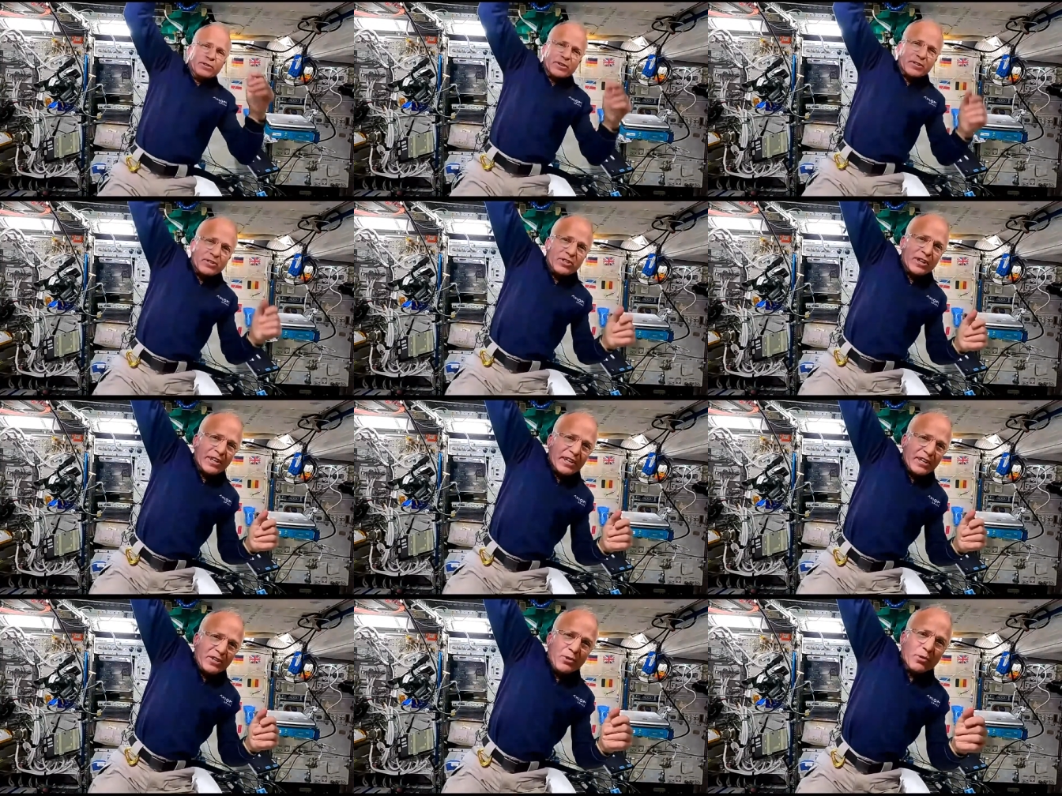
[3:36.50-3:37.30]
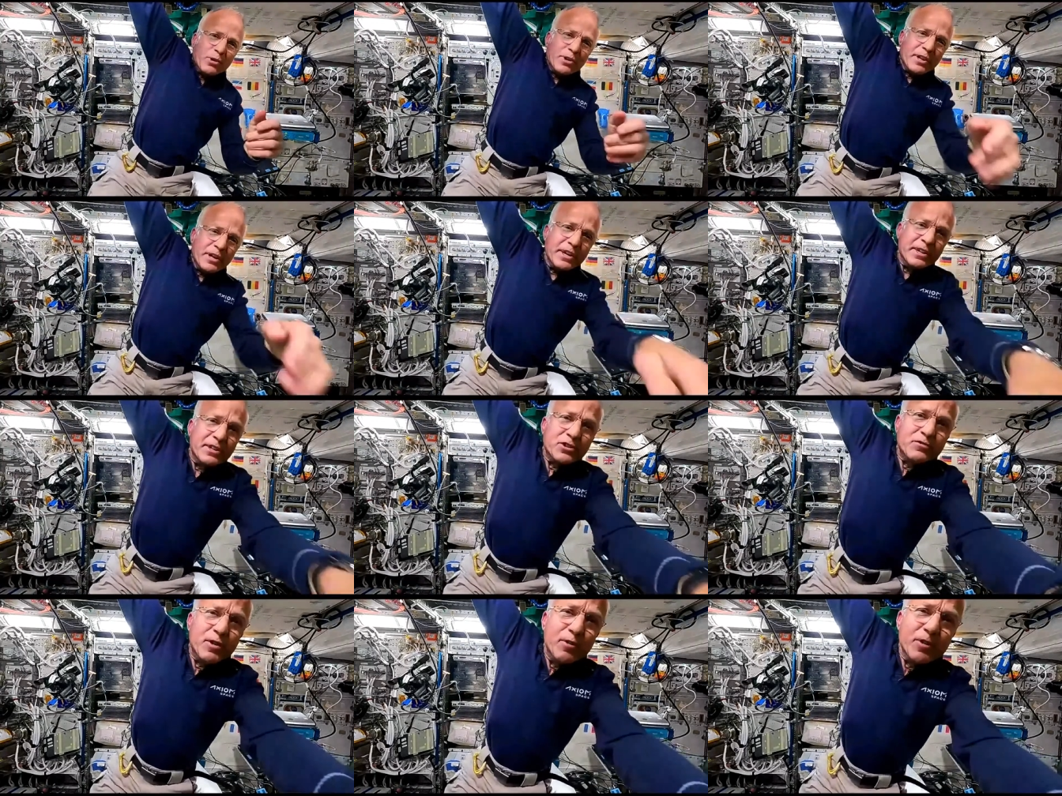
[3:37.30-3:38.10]
look silly too early in
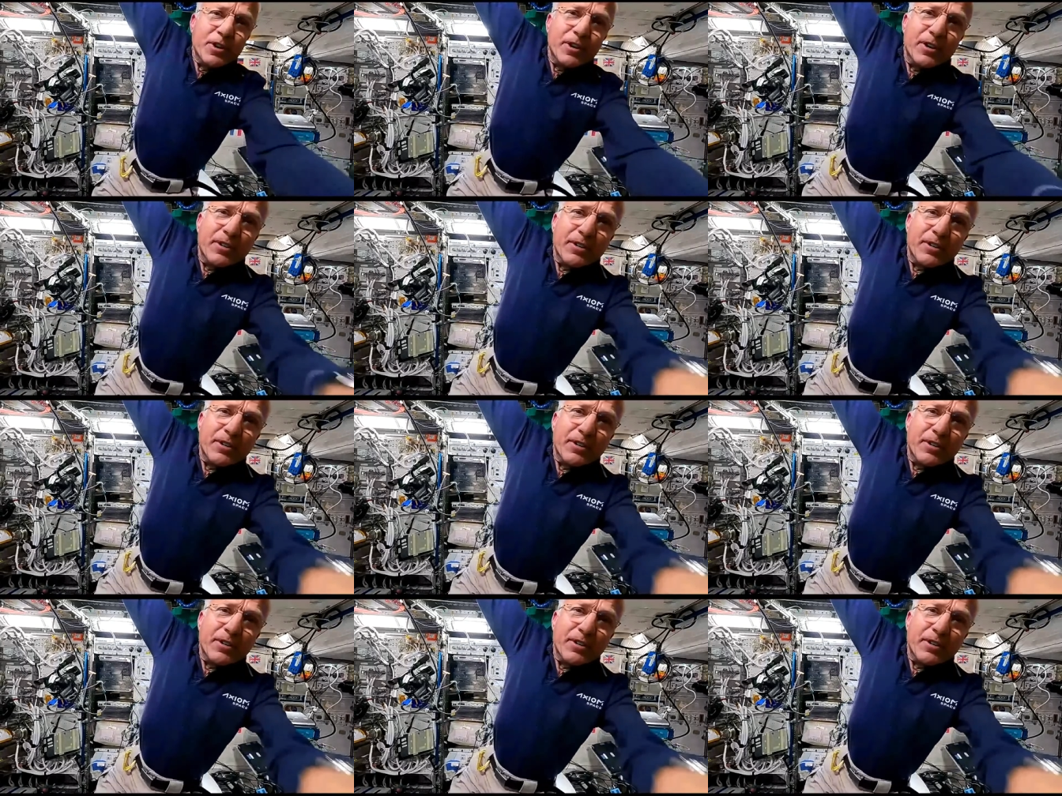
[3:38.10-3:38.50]
this phone call,